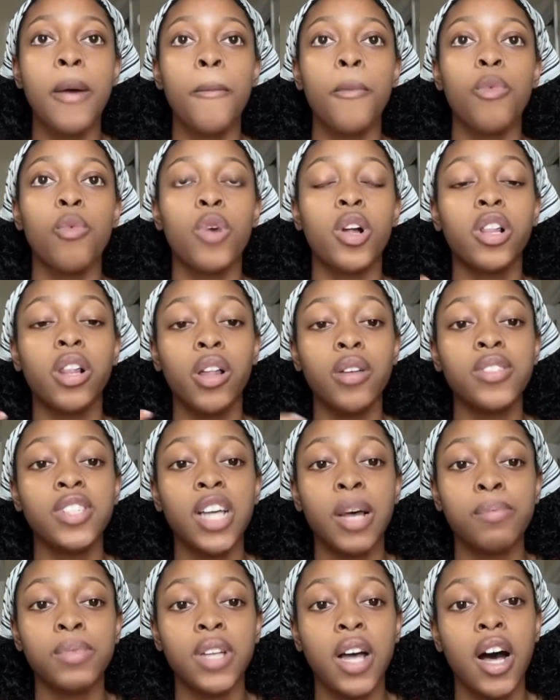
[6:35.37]

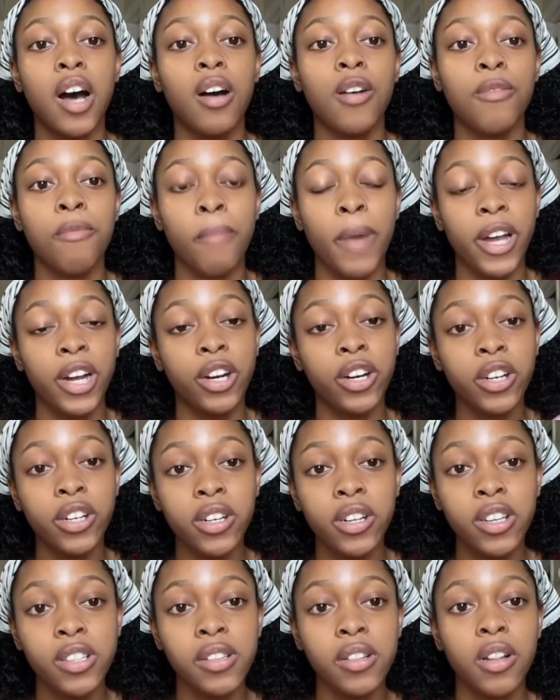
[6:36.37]
close-ups of my
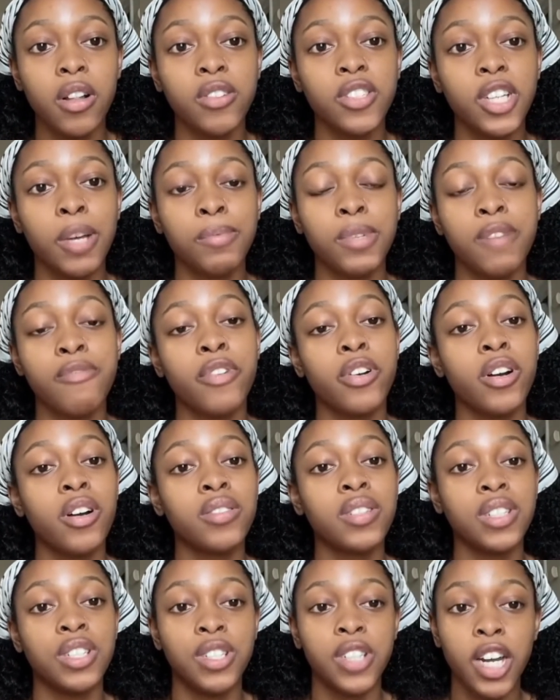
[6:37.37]
curls, close-ups of
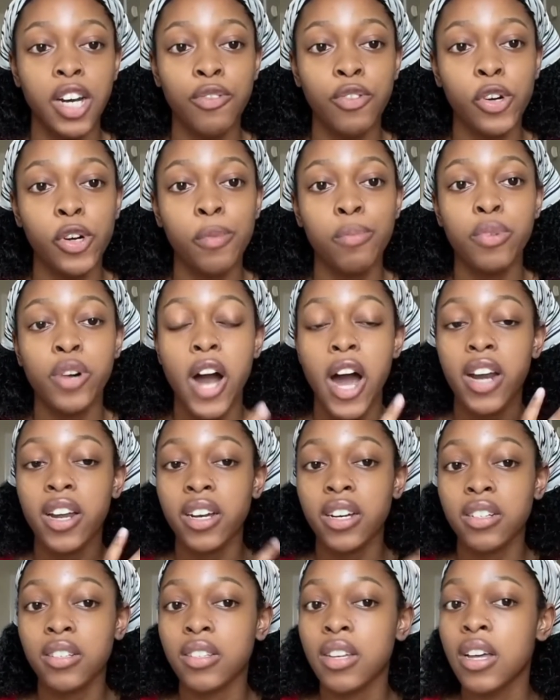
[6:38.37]
curls in general,
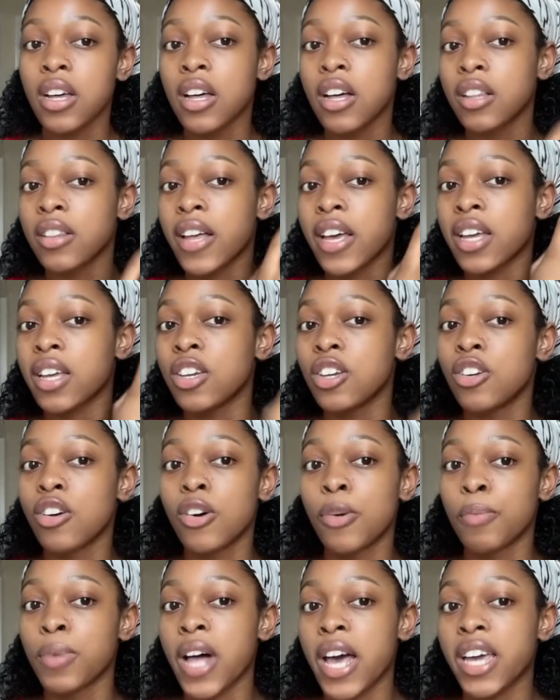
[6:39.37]
products like you know
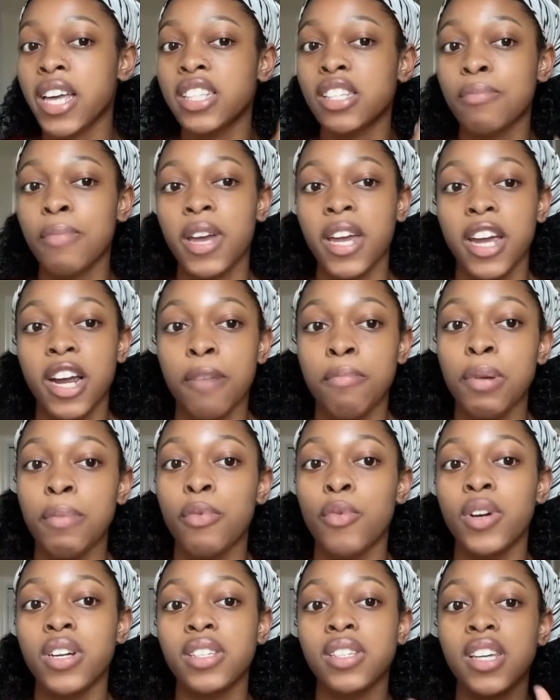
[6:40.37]
applying it to my hair
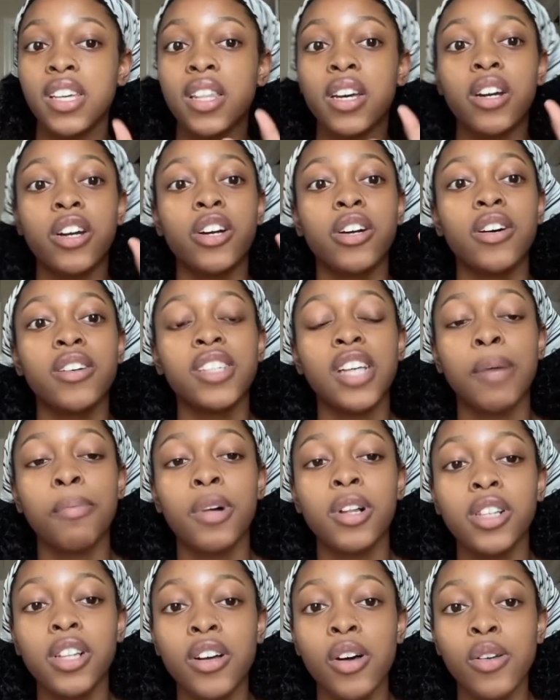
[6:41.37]
people want to see the curls up
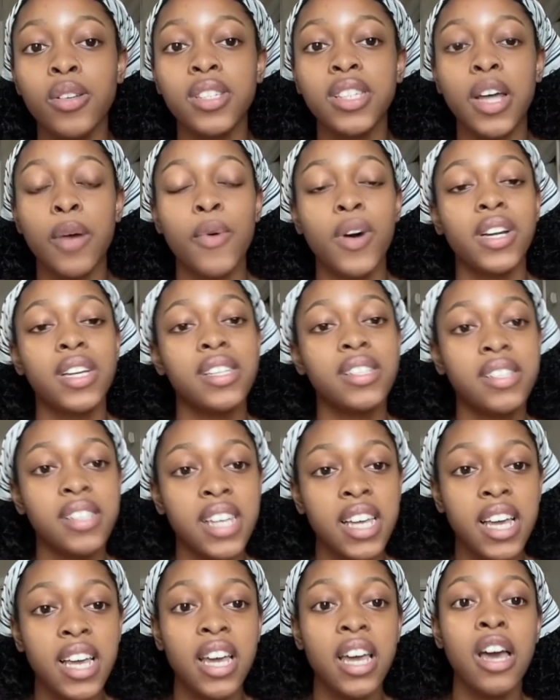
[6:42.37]
close they want to
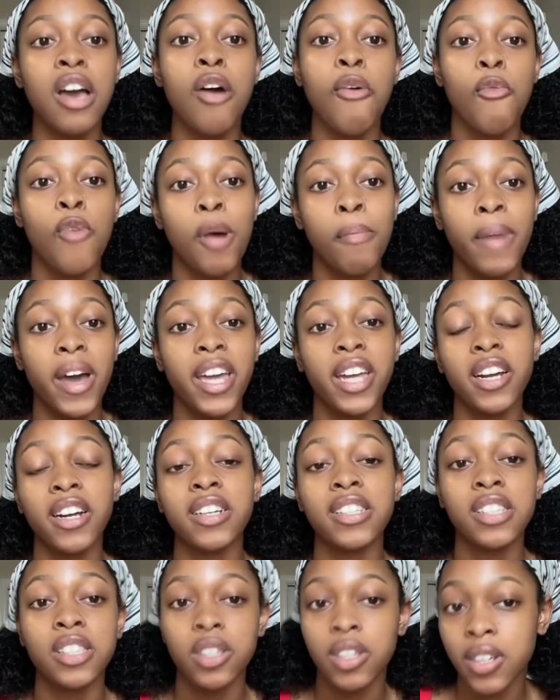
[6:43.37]
see what my hair
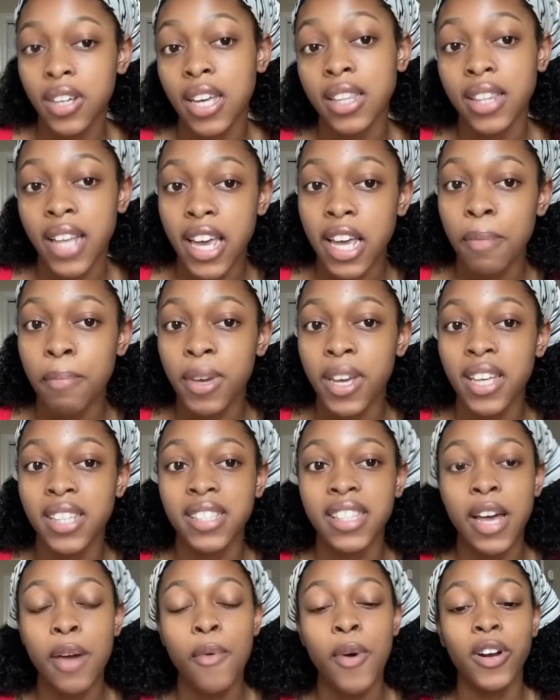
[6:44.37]
is looking like because
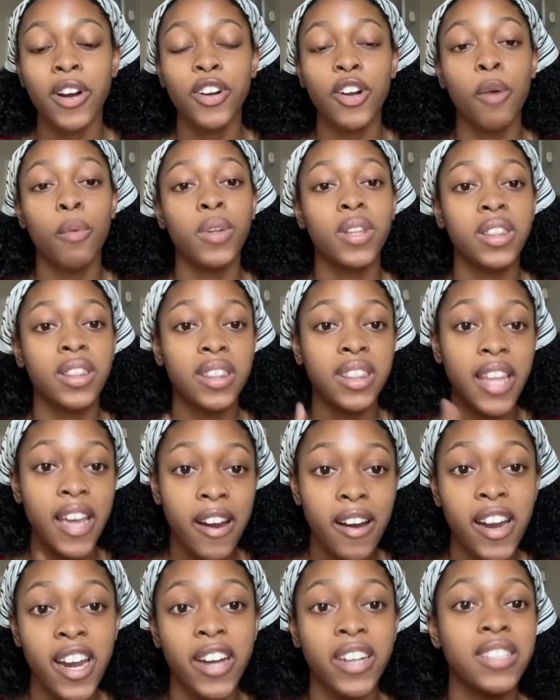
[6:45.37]
they want to know what
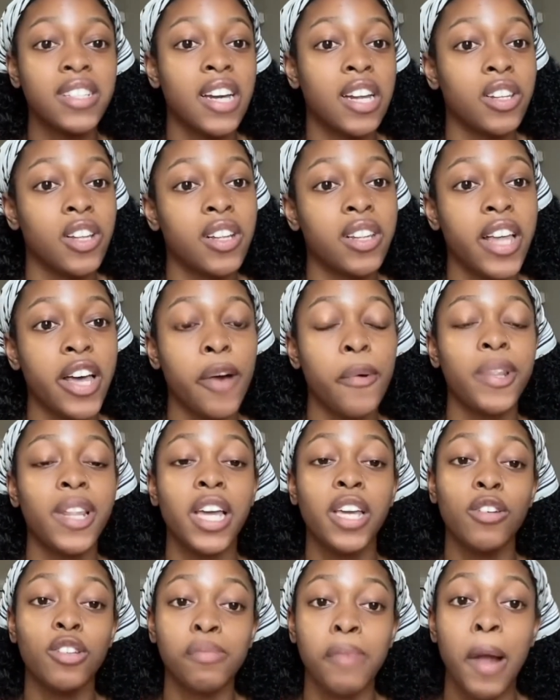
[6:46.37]
their hair is going to look like when they
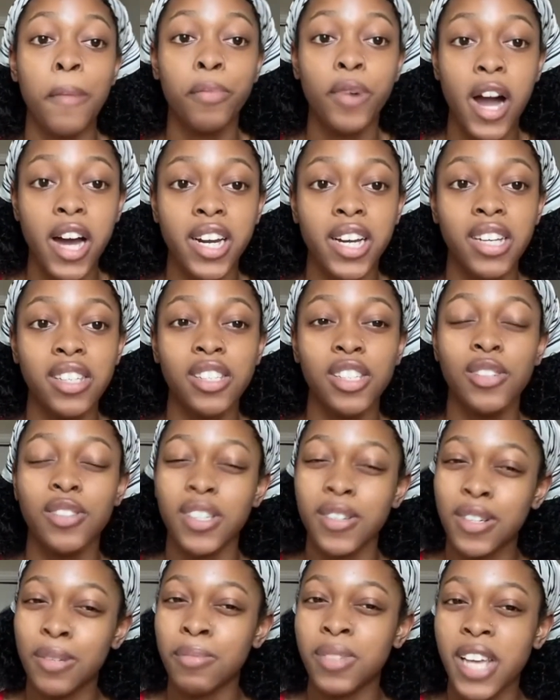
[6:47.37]
use my products you see
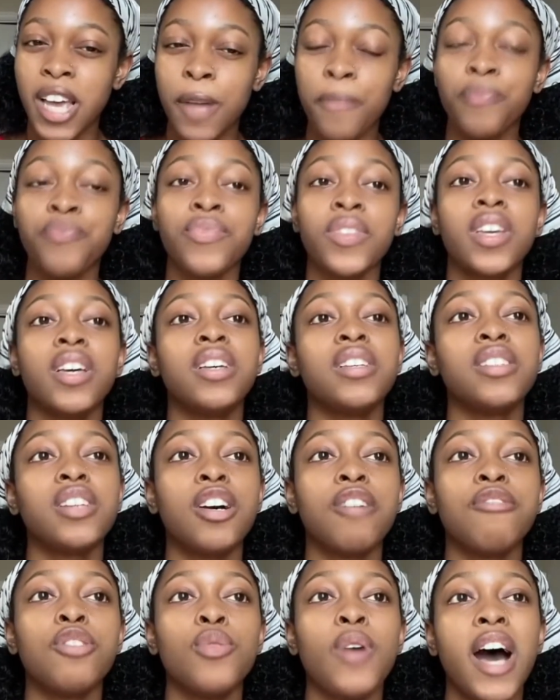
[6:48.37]
what i'm saying so
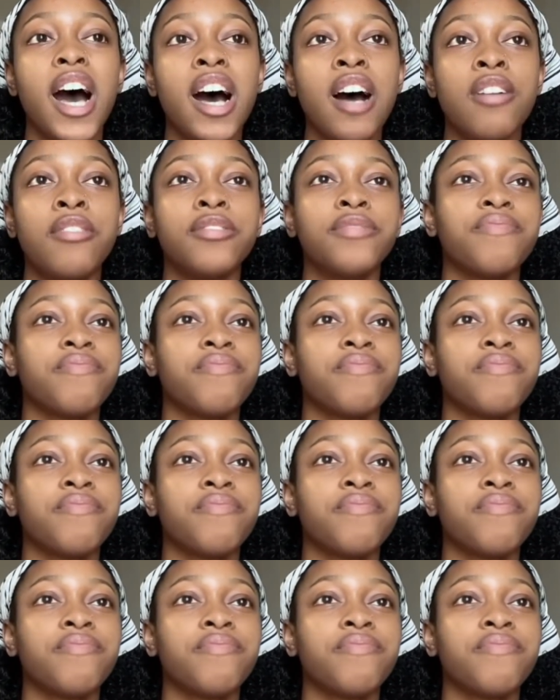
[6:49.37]
if you have